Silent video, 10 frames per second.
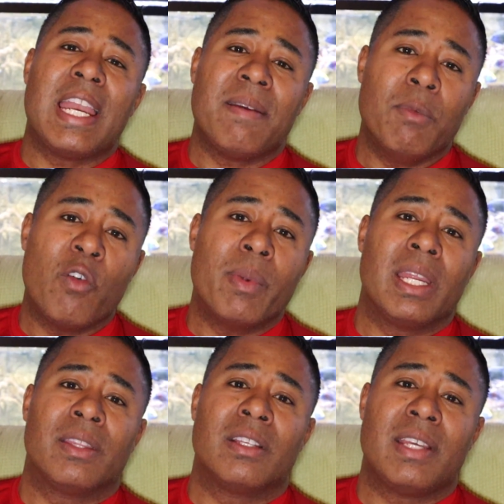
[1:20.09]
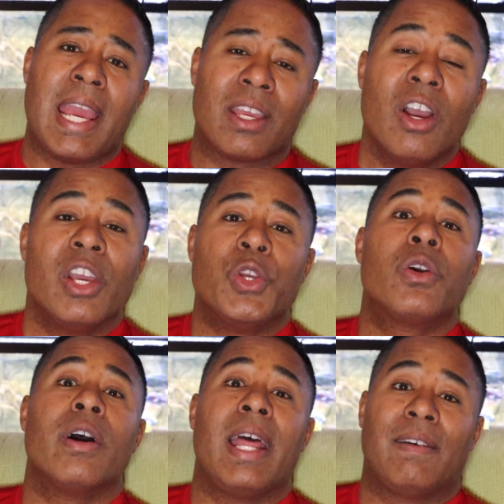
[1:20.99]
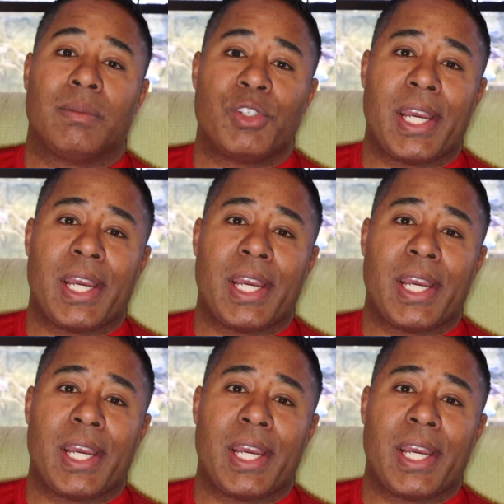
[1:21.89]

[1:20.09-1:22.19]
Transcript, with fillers: any movement in the tank, you could have some